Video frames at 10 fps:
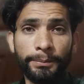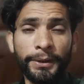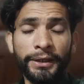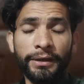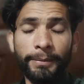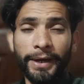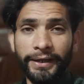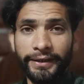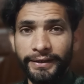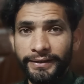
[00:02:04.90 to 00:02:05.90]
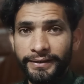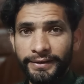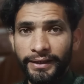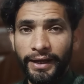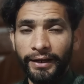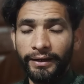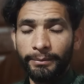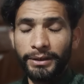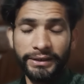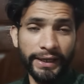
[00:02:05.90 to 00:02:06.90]
Be in the Bed is at
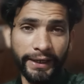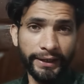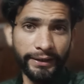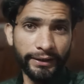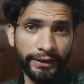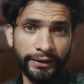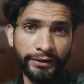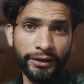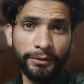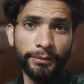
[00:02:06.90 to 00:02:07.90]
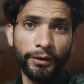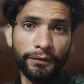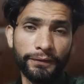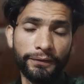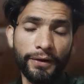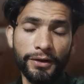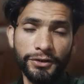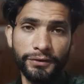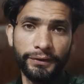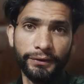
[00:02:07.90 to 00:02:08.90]
number second in terms of
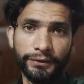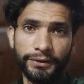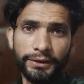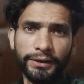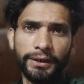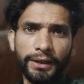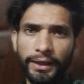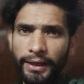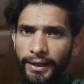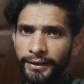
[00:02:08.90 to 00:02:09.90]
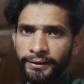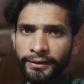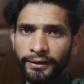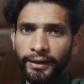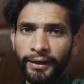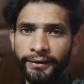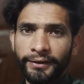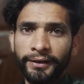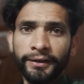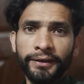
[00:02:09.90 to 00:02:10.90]
first views, and at
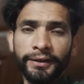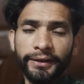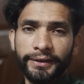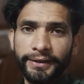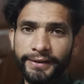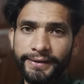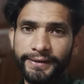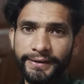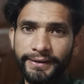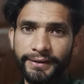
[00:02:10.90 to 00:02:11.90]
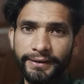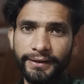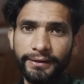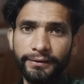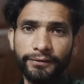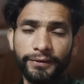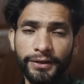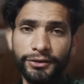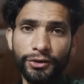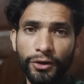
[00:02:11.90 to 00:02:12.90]
third it is
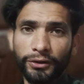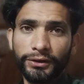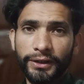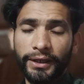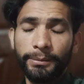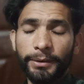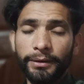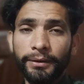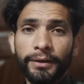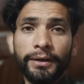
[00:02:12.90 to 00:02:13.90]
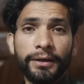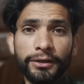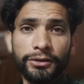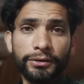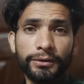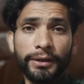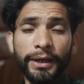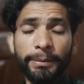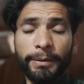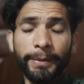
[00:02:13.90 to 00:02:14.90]
first song
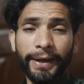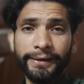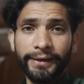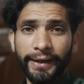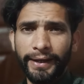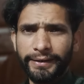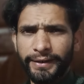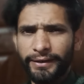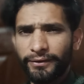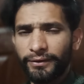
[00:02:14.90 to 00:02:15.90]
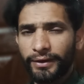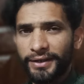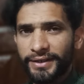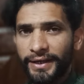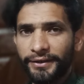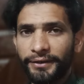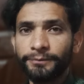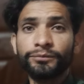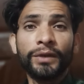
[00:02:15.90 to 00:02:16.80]
Creepy Man Attic etc.